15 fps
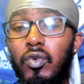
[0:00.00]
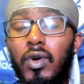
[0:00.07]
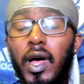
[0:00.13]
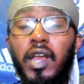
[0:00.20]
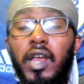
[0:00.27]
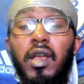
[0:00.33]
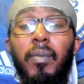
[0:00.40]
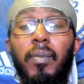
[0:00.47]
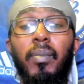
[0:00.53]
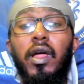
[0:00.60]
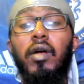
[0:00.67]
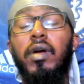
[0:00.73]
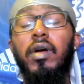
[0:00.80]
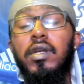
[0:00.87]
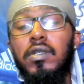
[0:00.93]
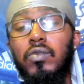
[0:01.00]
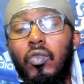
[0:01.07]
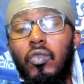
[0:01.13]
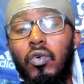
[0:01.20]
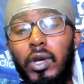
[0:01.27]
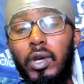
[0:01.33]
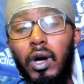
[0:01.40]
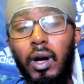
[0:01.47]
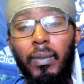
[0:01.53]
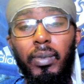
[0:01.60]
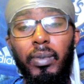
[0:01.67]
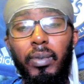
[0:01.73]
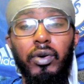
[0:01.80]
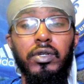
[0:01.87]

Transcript: and the player ratings will be uploaded